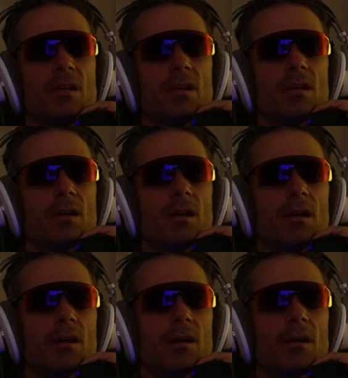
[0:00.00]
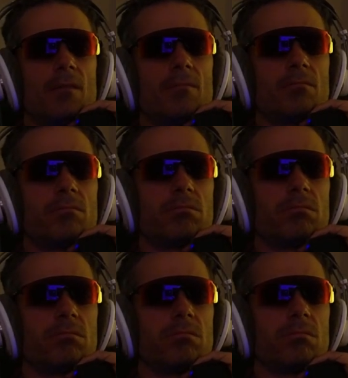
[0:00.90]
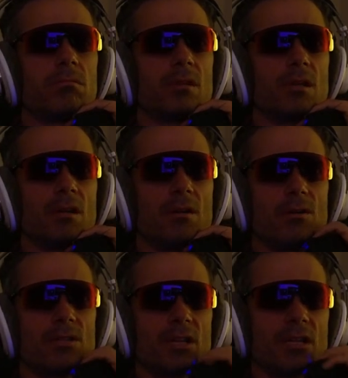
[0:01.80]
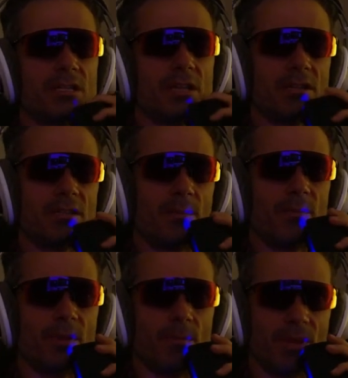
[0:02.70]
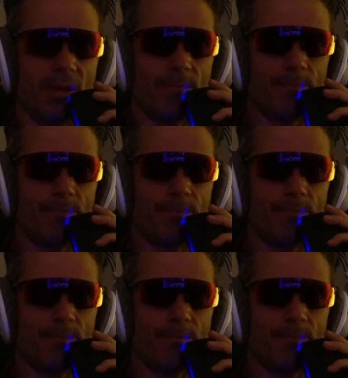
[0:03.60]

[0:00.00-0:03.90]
I know I was going to say something, but